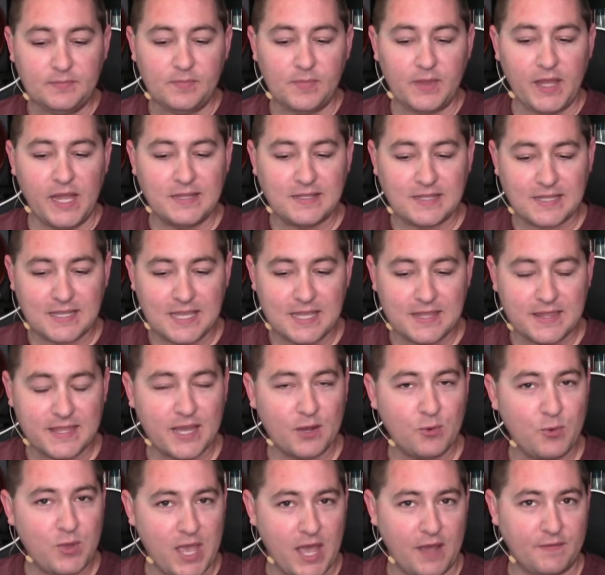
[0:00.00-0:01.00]
And to get that,
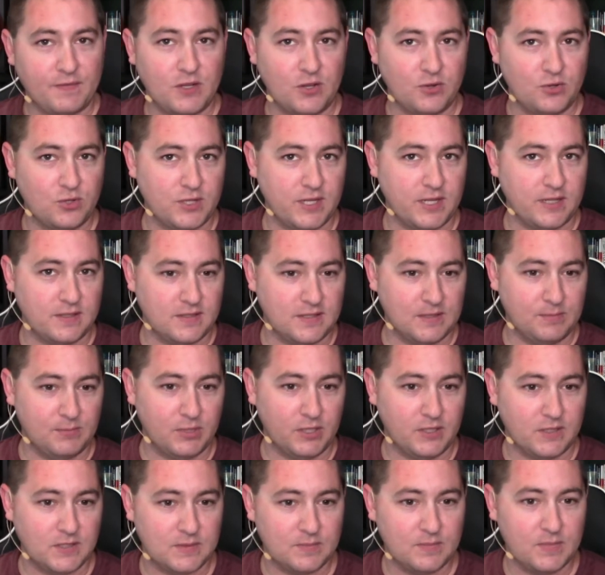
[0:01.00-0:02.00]
we have to understand
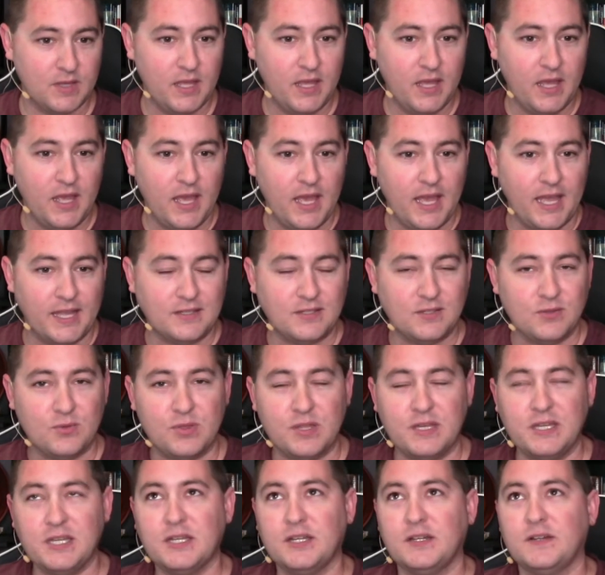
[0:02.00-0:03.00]
symbolism. And so
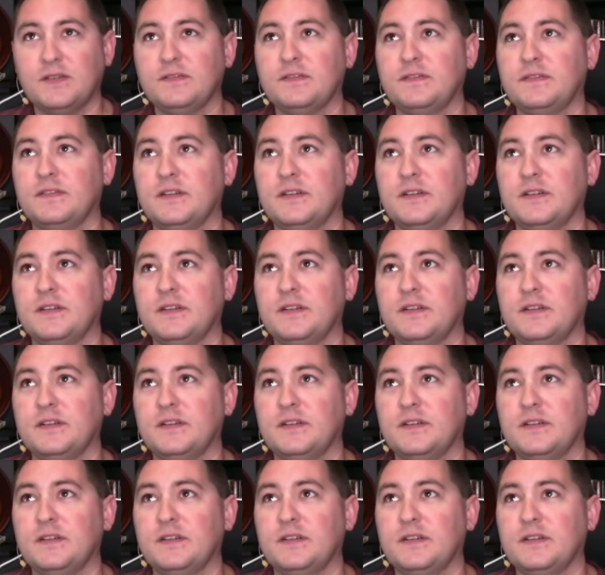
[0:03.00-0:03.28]
think of